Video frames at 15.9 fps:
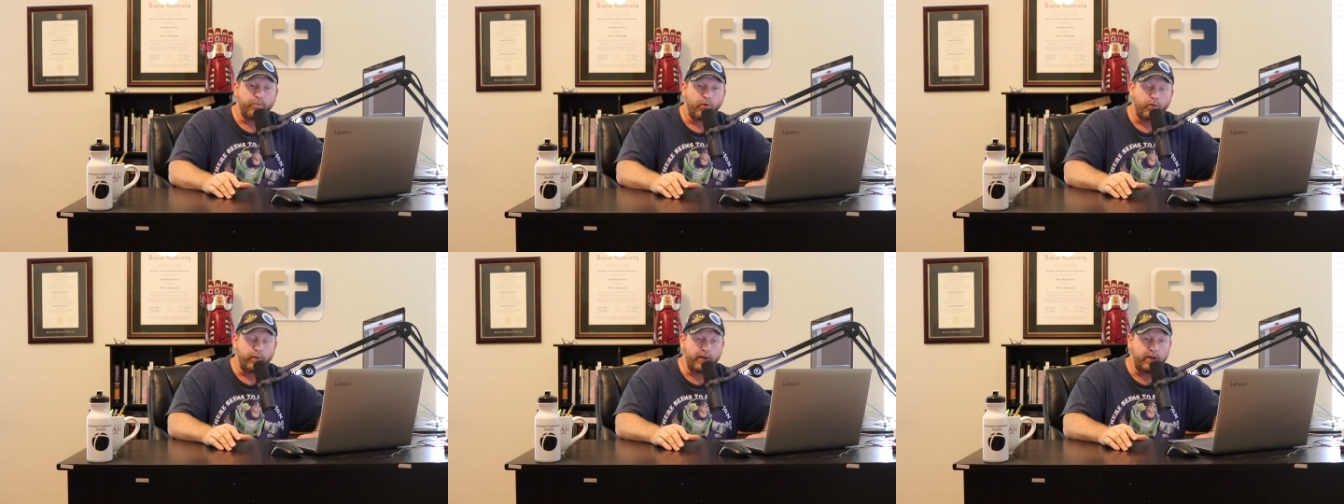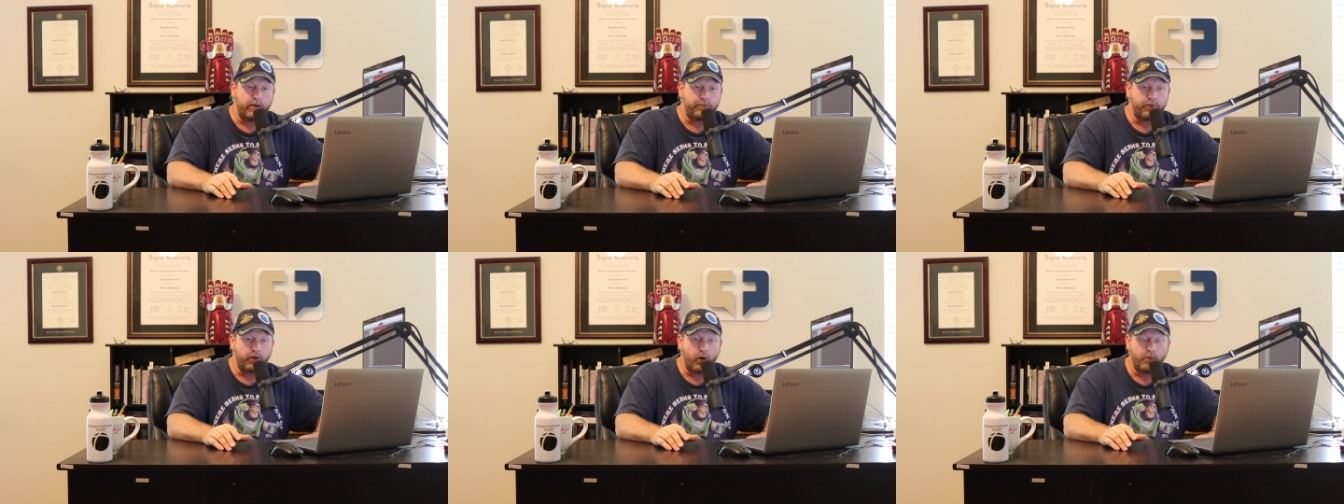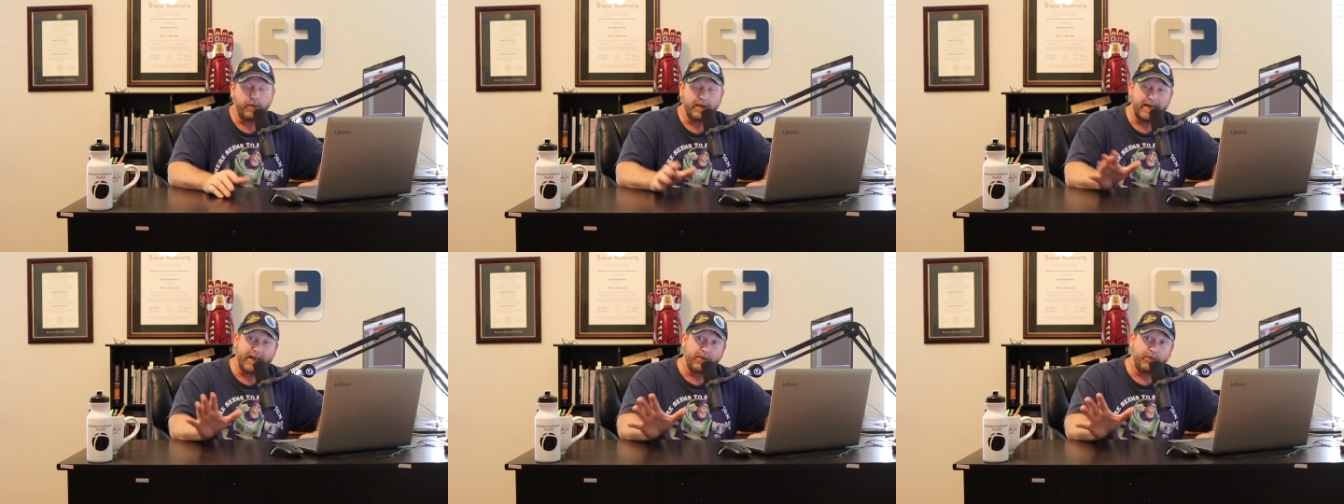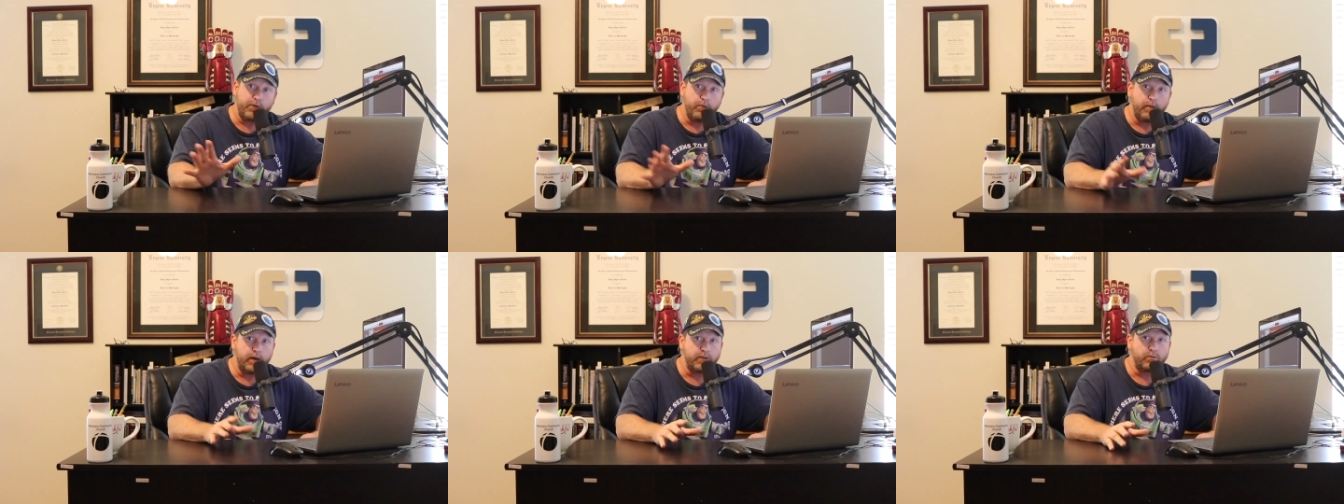forward here for over the next
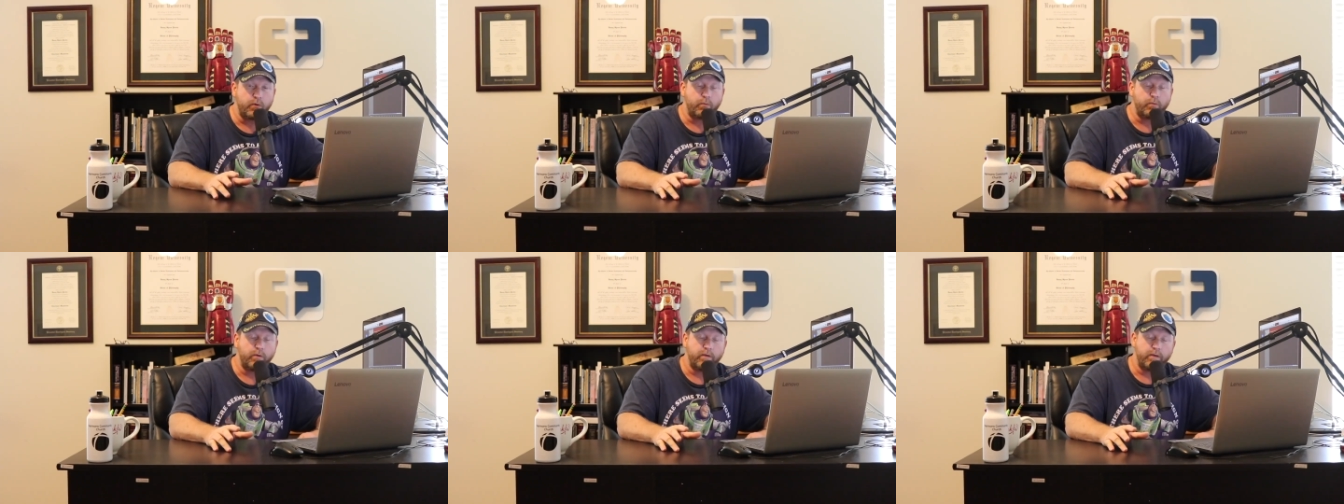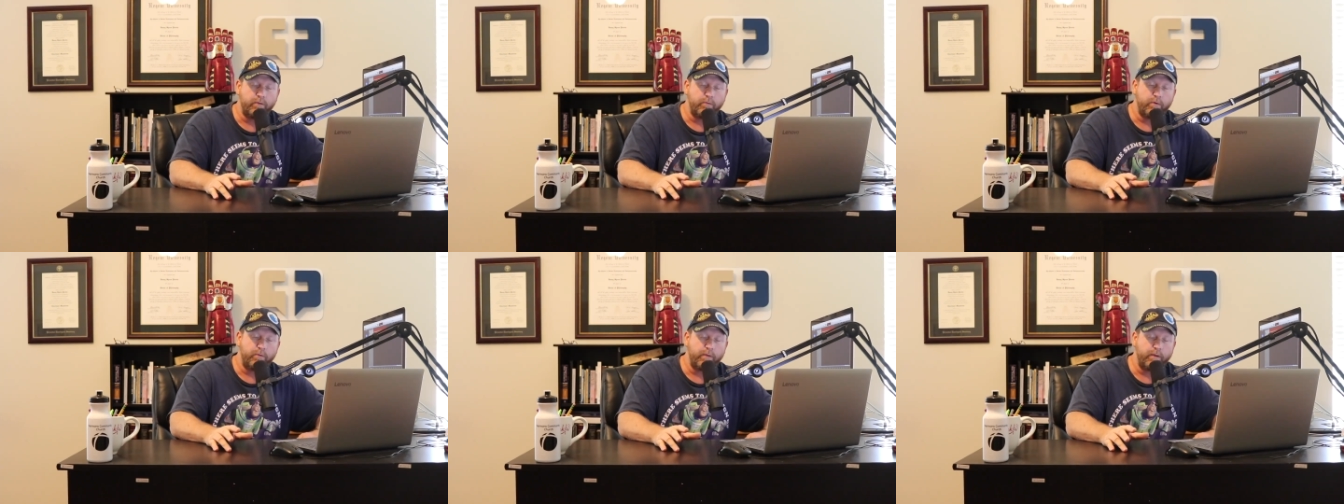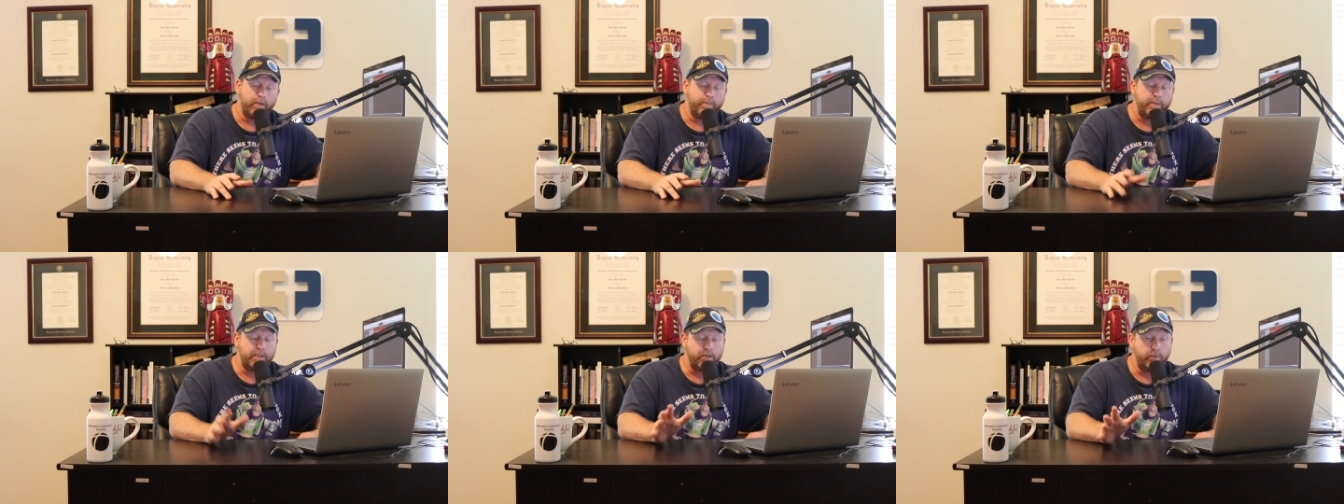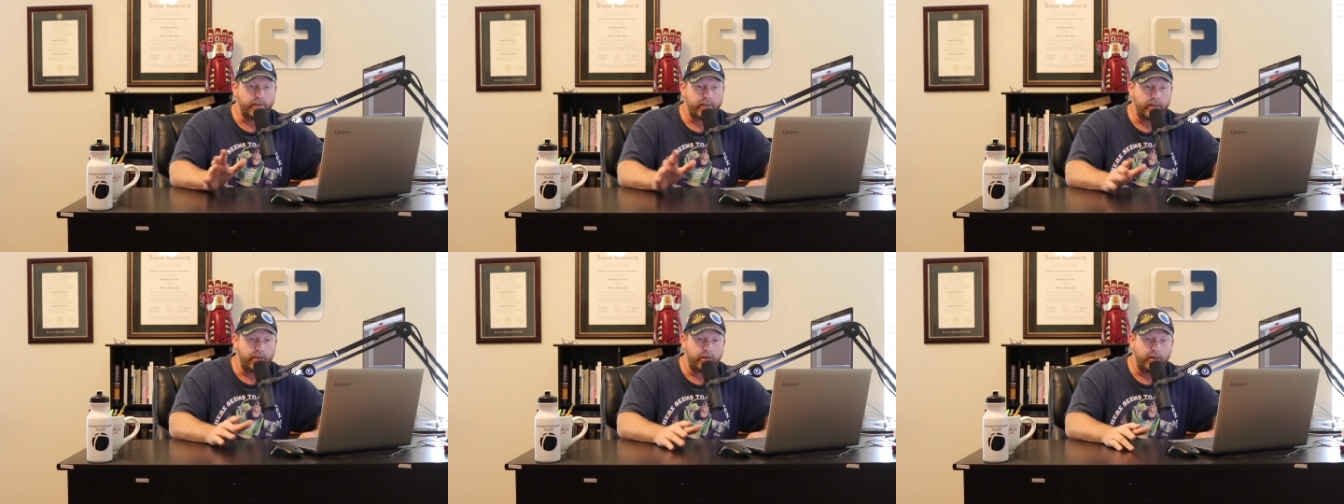few months what we're going to what we're going to be
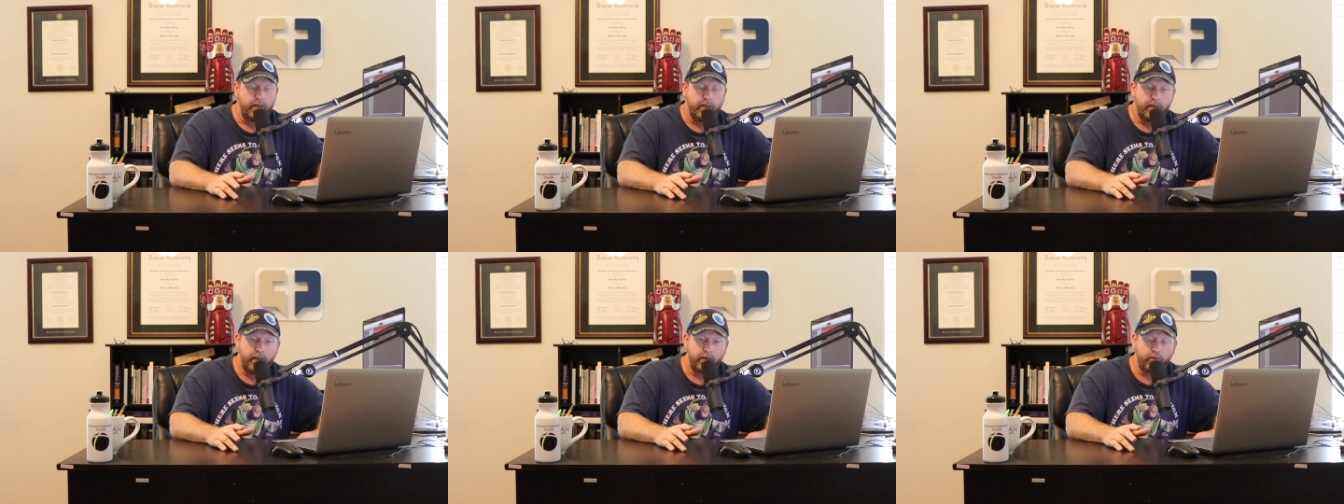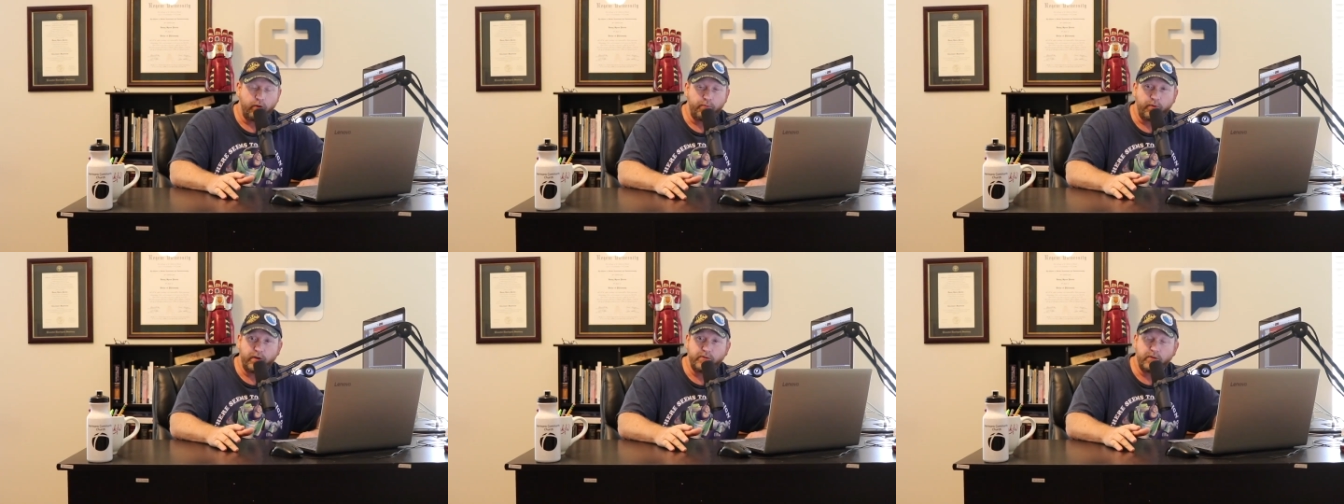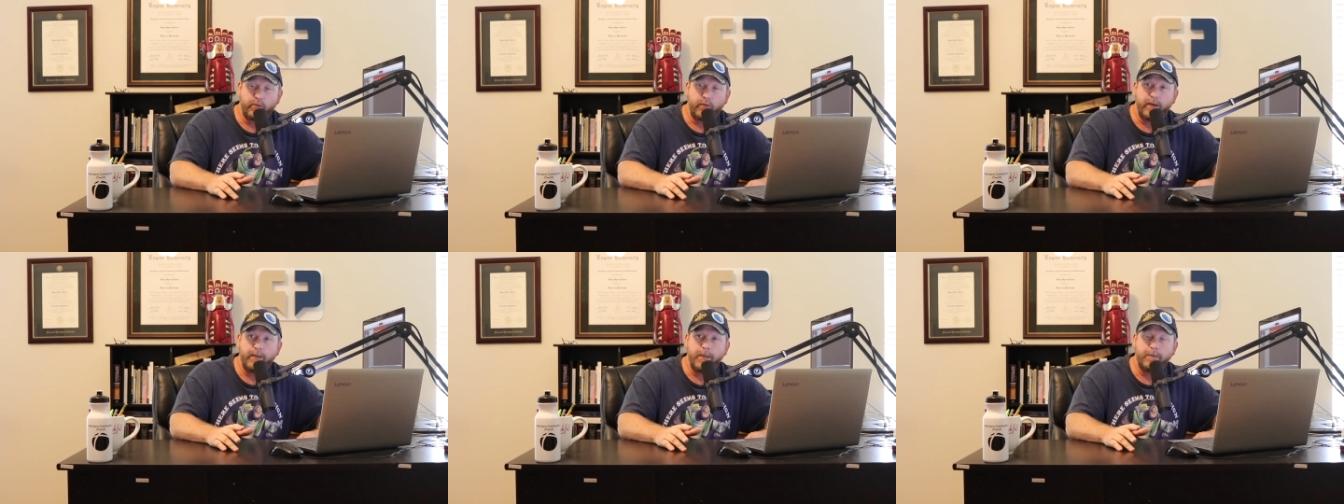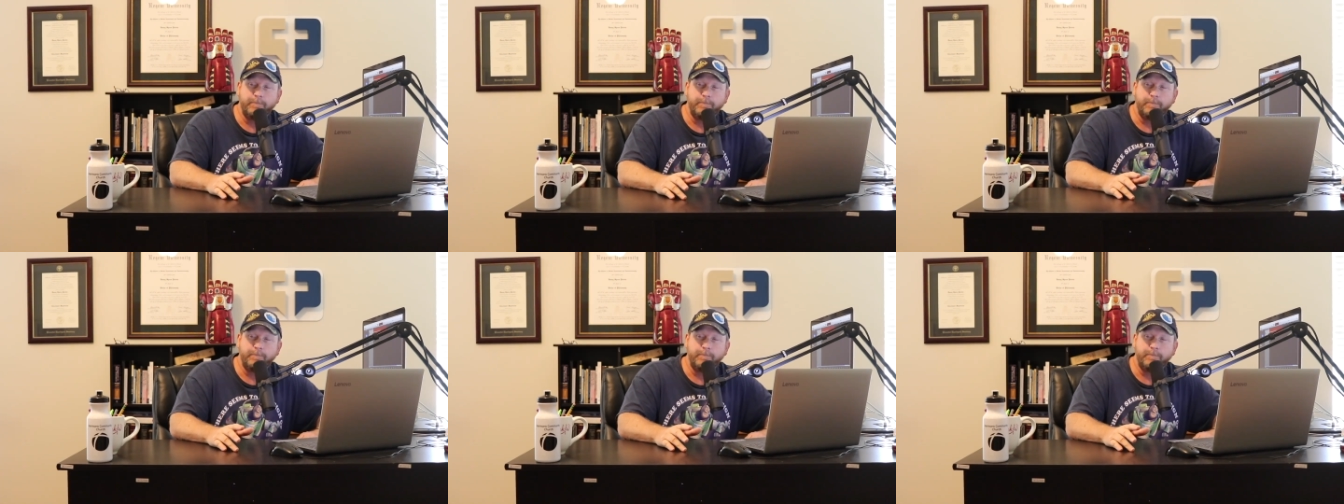doing here at growth project